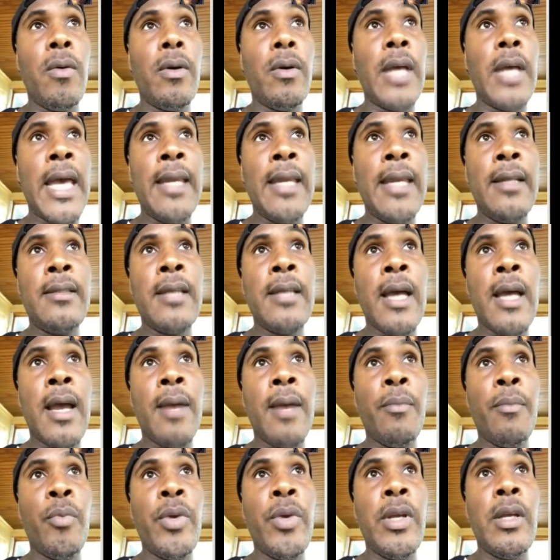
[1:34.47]

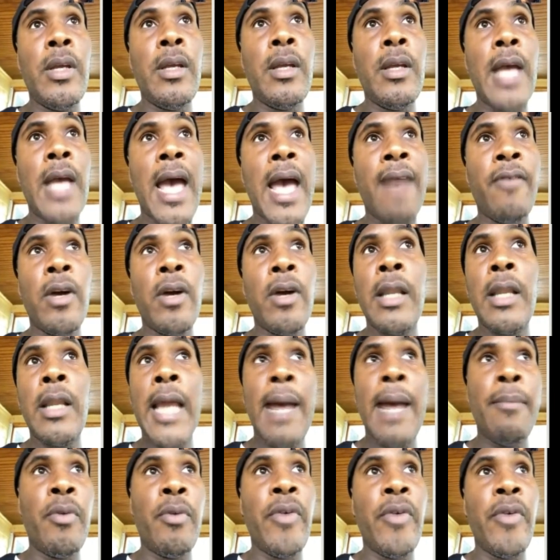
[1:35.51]
anytime we have a
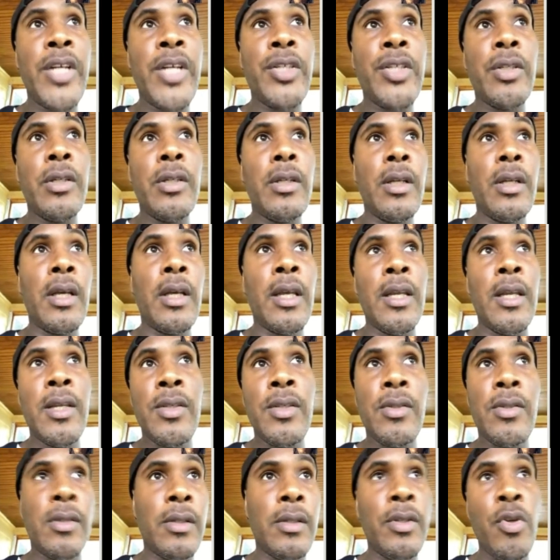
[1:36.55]
collaboration, it
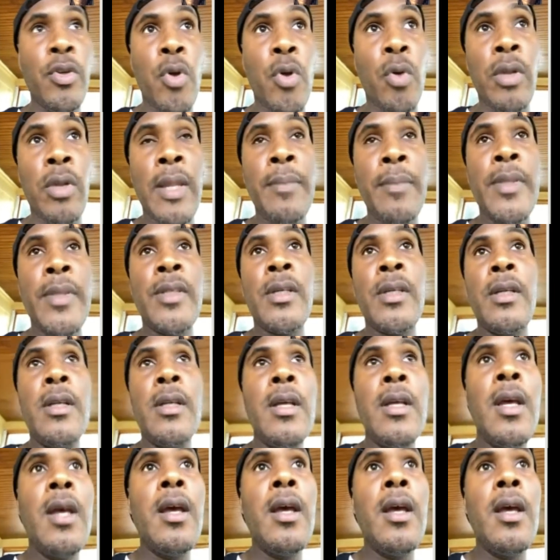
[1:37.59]
is limited,